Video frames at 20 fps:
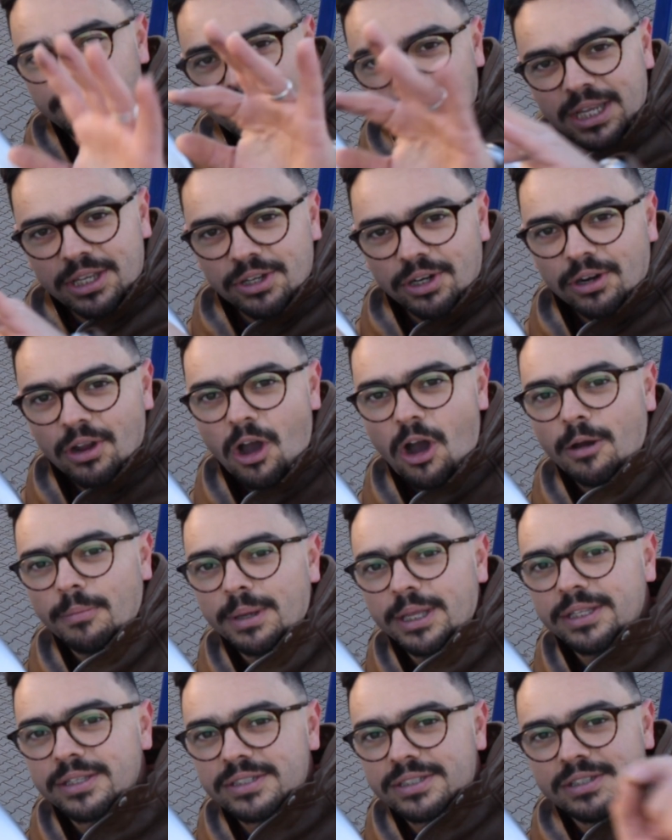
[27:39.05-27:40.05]
Make your
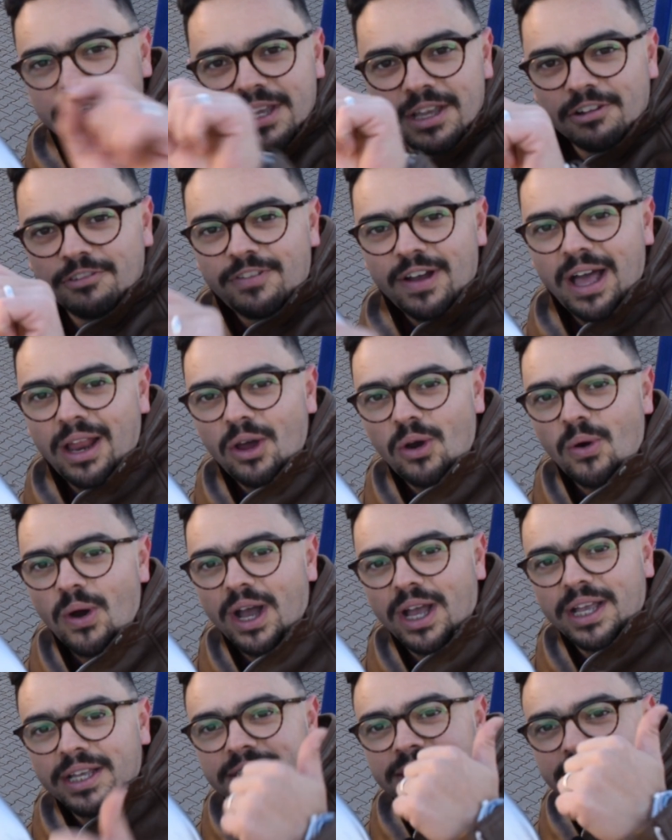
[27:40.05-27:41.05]
comments. Follow
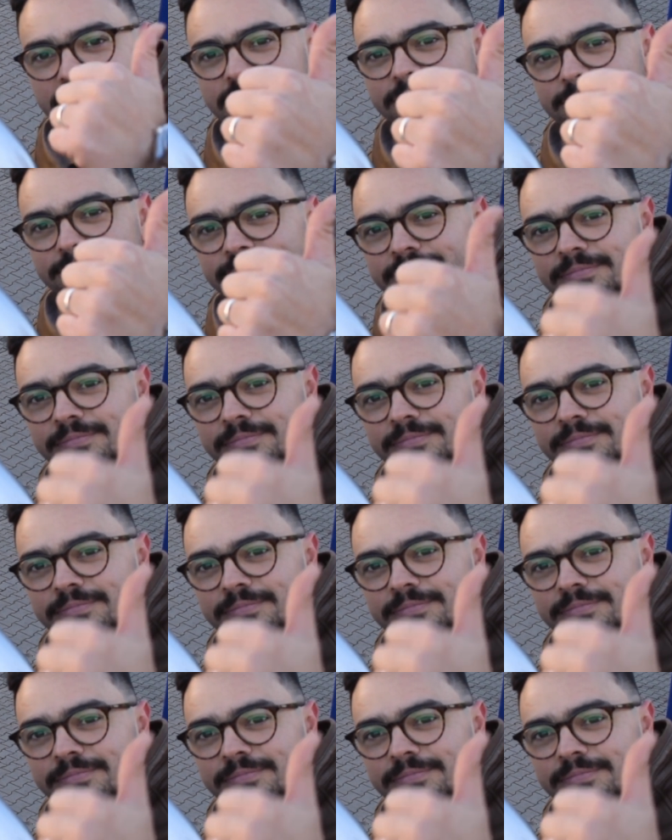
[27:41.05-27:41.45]
us.